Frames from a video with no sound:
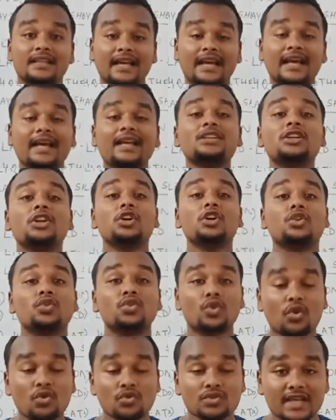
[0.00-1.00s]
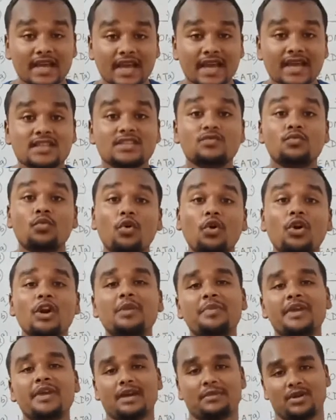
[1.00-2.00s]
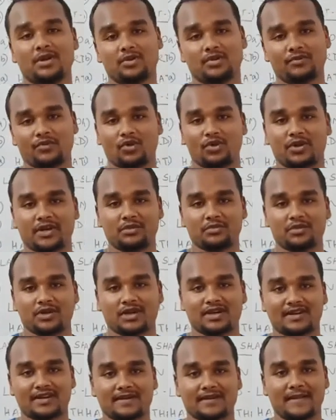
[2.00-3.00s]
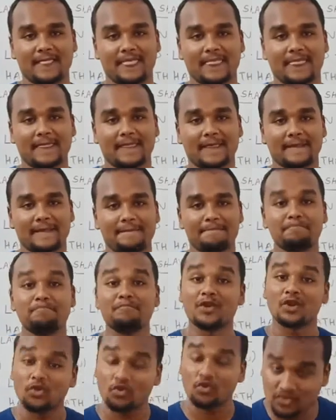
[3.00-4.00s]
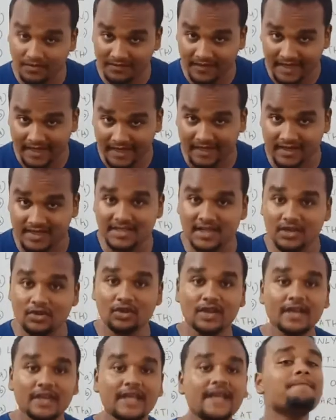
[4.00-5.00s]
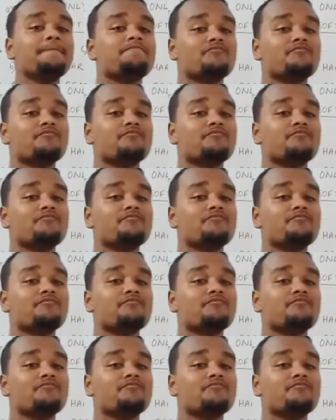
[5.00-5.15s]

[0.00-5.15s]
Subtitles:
then those eggs won't be able to float in water. Because of that reason only,